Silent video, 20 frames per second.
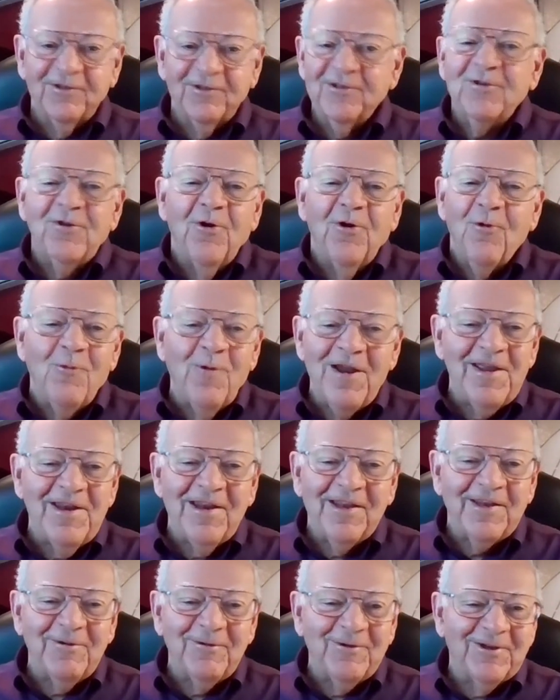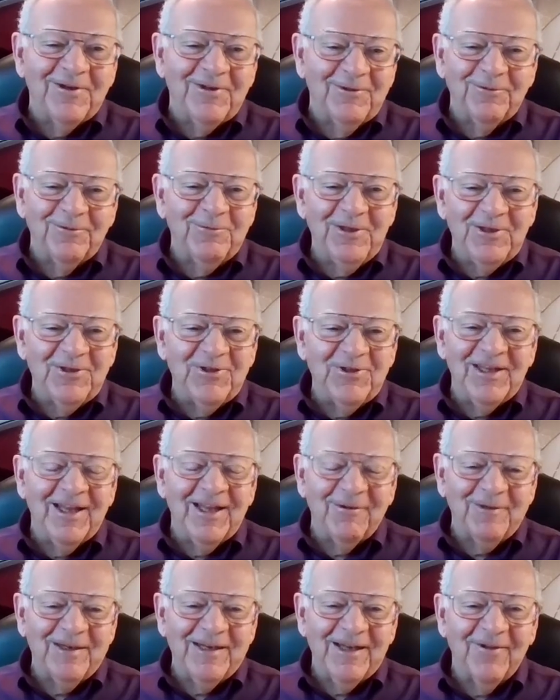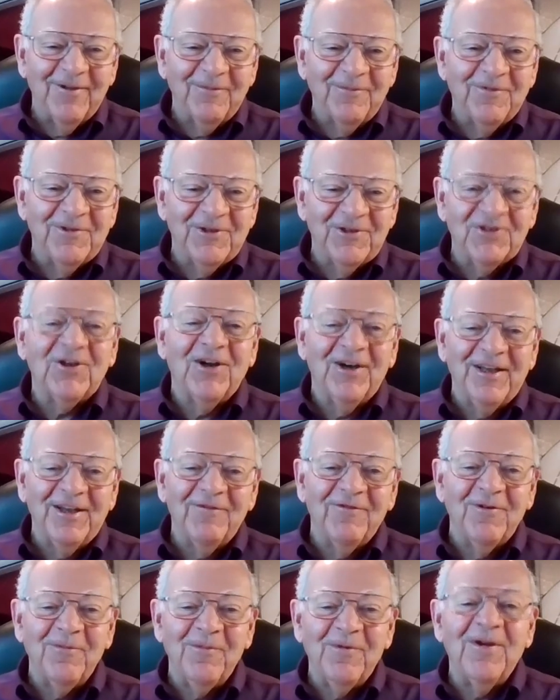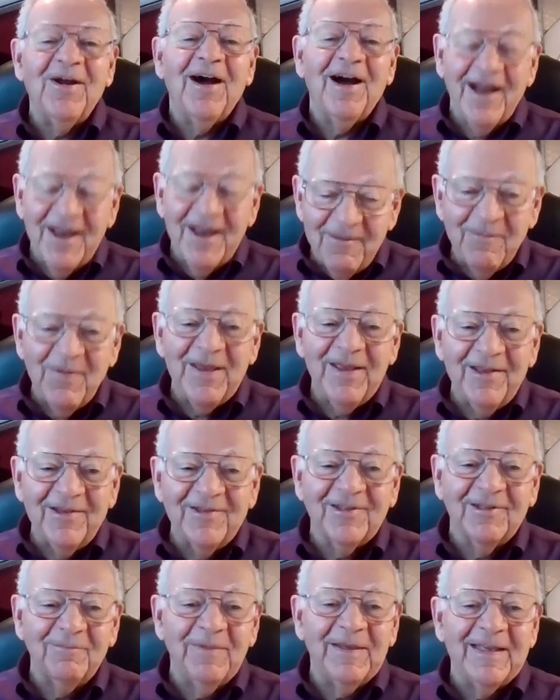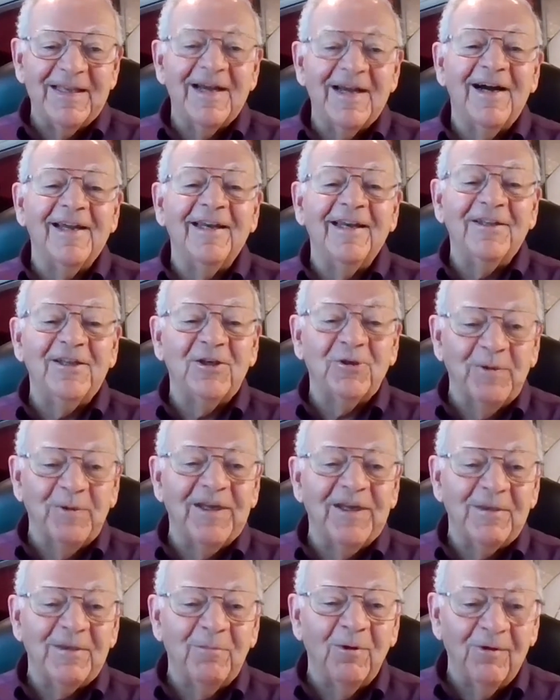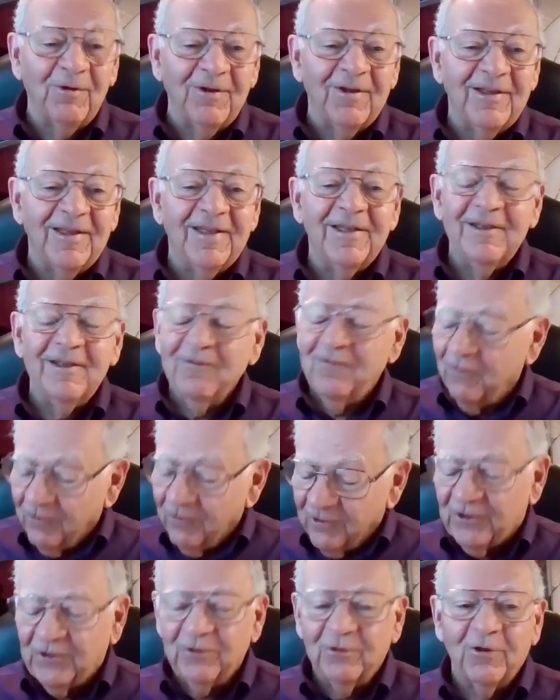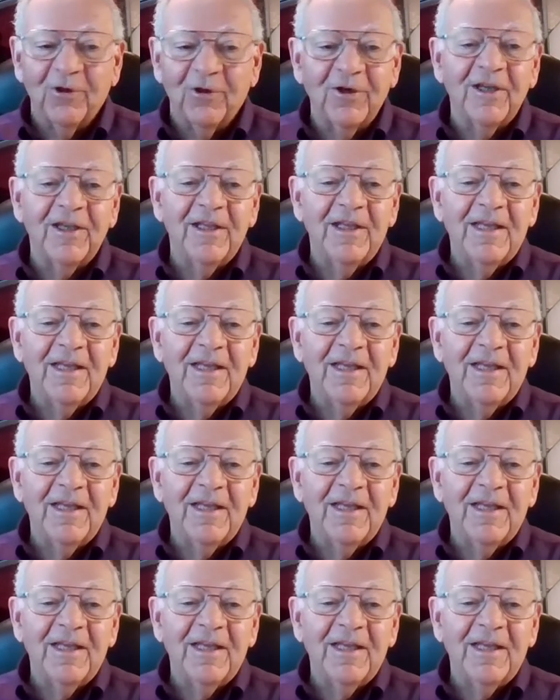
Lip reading: there's no way that they can reach that without starting from the high base and being highly trainable, for sure.